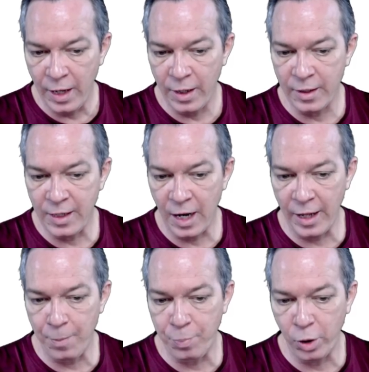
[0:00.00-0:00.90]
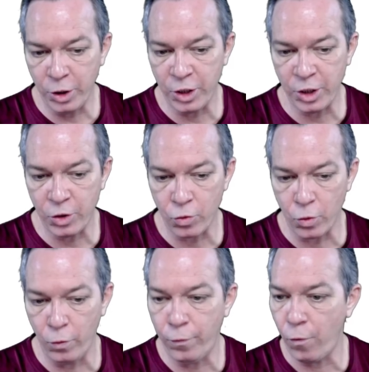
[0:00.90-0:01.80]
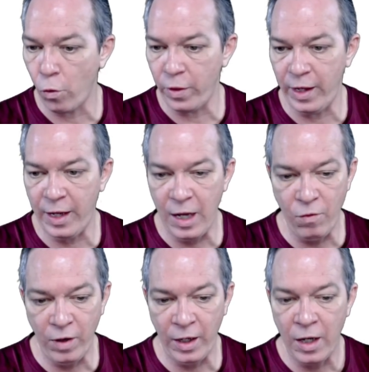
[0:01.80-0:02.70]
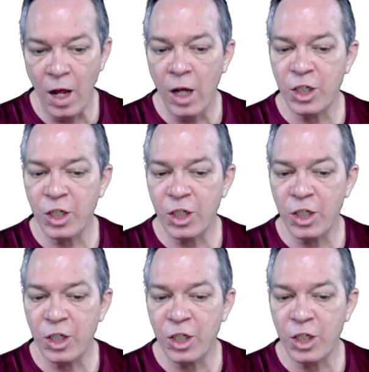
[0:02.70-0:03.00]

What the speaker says: And you see how that pushes through for the evening,